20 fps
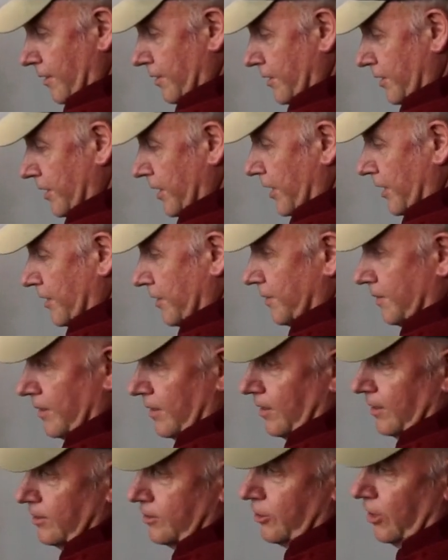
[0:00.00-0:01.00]

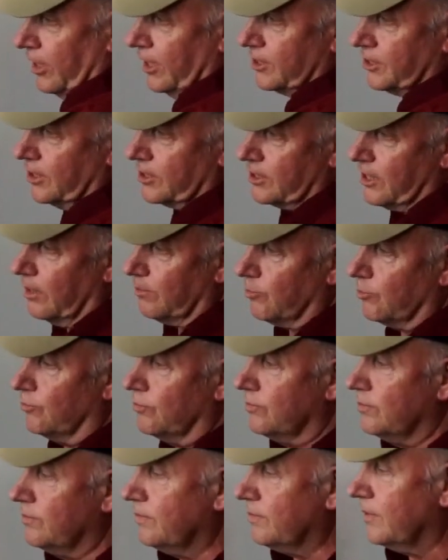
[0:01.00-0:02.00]
here's an
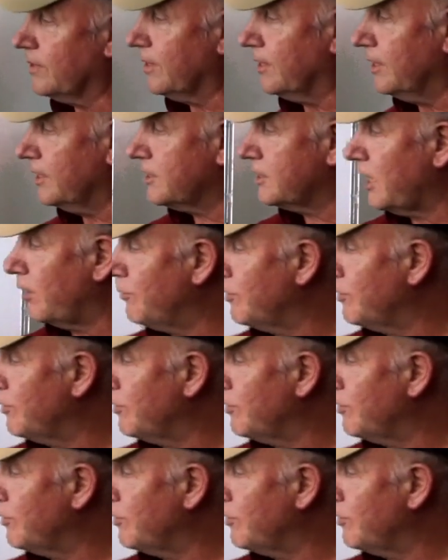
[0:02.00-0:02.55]
example. Let's say